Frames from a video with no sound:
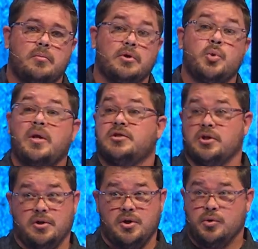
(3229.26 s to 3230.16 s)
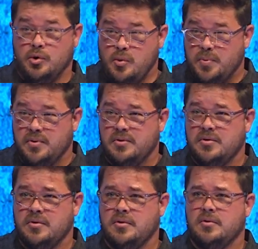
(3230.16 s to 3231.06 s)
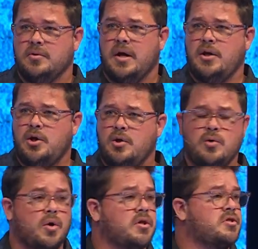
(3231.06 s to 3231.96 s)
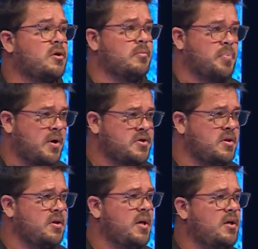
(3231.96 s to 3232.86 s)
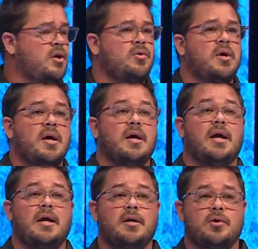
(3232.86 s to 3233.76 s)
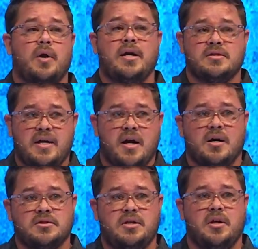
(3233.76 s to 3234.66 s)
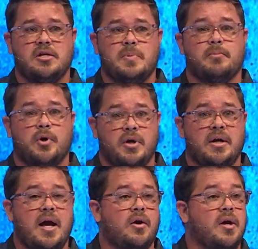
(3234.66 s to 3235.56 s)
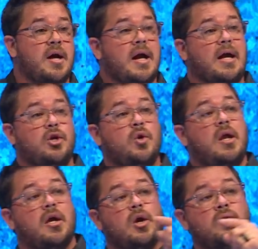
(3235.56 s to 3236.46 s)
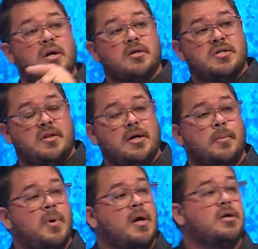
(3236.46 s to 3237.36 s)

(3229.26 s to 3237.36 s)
between a certain group and you or a certain person in you, in Christ, that hostility has been broken down, and you need to go near to them